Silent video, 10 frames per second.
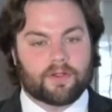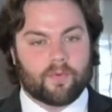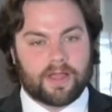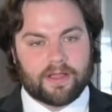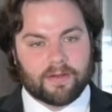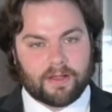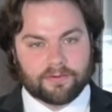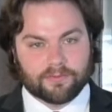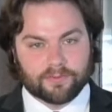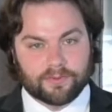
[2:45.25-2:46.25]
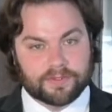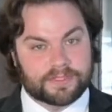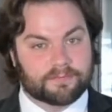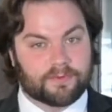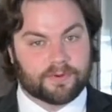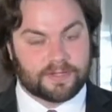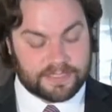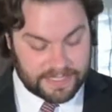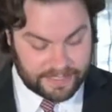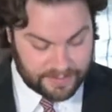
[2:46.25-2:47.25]
way around a rule, it's important
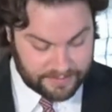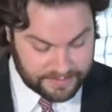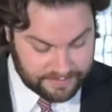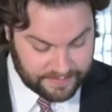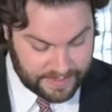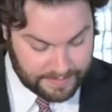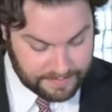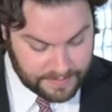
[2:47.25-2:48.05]
to take notice of that.